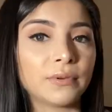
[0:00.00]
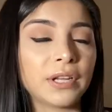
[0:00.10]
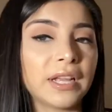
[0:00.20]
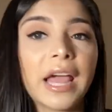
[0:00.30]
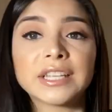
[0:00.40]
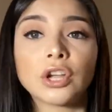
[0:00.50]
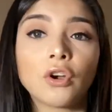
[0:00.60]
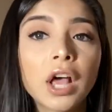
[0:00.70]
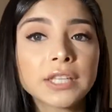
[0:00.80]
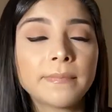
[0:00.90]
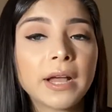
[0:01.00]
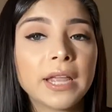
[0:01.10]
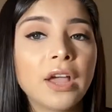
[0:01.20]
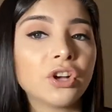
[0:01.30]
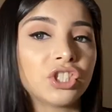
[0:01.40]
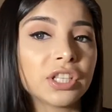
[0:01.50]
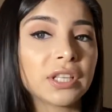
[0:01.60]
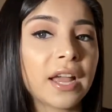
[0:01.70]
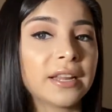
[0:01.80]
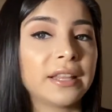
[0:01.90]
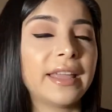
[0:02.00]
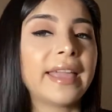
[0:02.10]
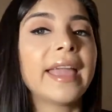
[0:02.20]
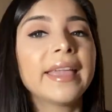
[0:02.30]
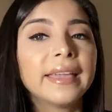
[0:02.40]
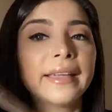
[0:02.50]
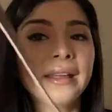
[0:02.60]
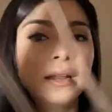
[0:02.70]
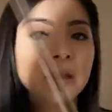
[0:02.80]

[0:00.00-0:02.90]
put it as a crossbody or just kind of like hang it.